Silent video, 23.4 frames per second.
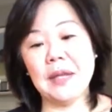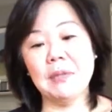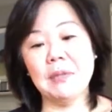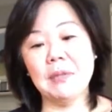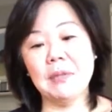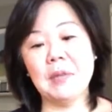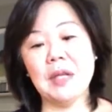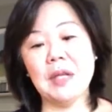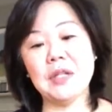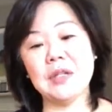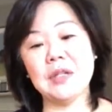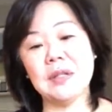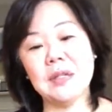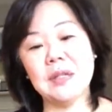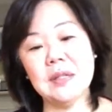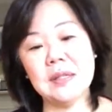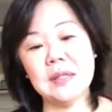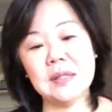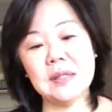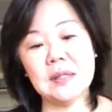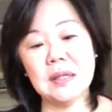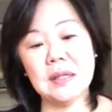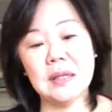Like you
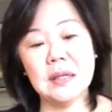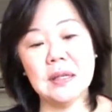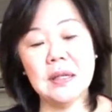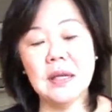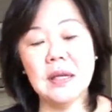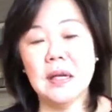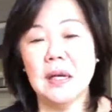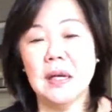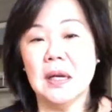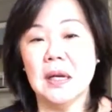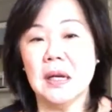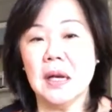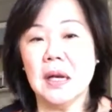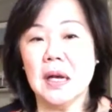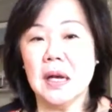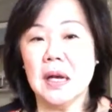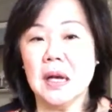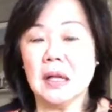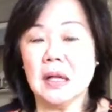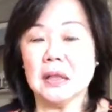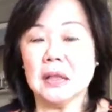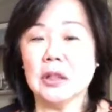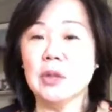mentioned, is a
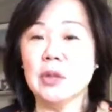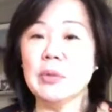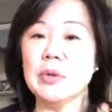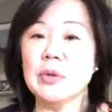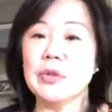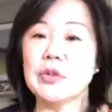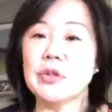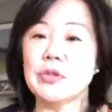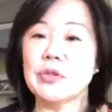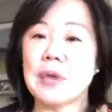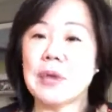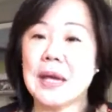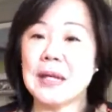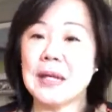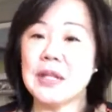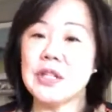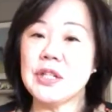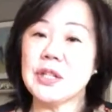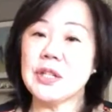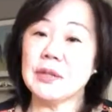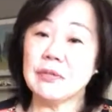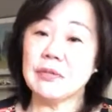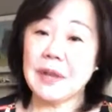global
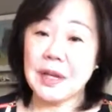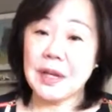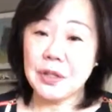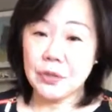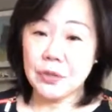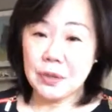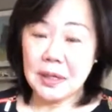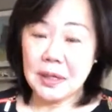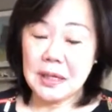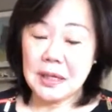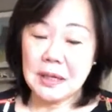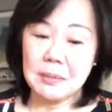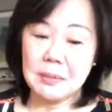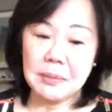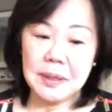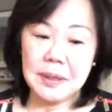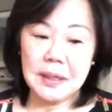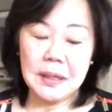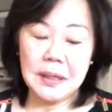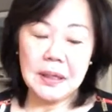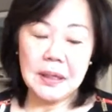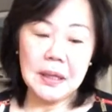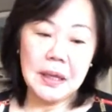strategy advisory
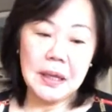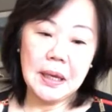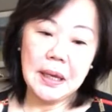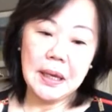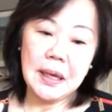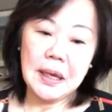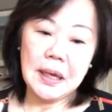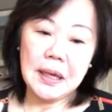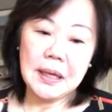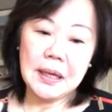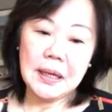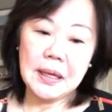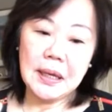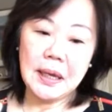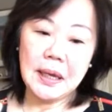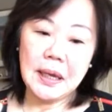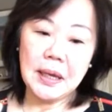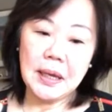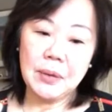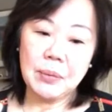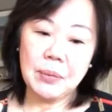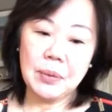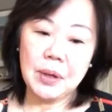company, and
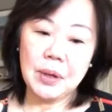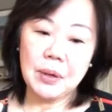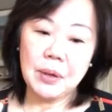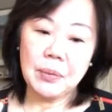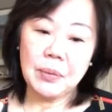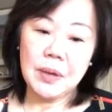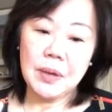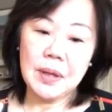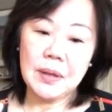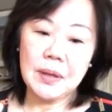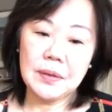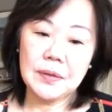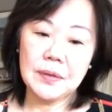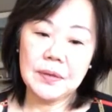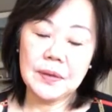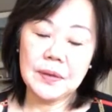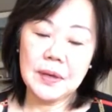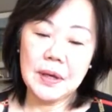I work with